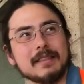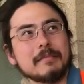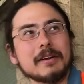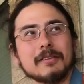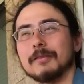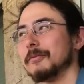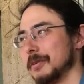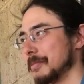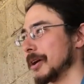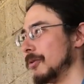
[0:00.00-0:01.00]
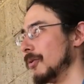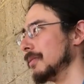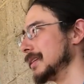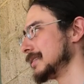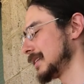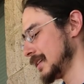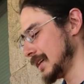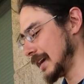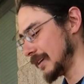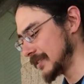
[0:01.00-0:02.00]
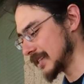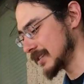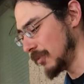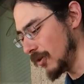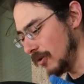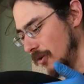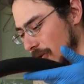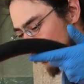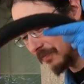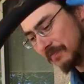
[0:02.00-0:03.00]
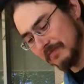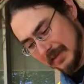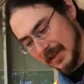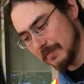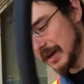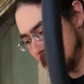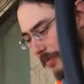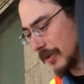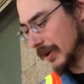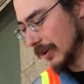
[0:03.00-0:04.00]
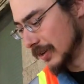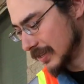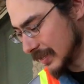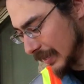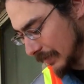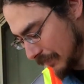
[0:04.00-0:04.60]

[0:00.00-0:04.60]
in the middle of where my hole was. And if it's a small hole, it might be pretty hard to see.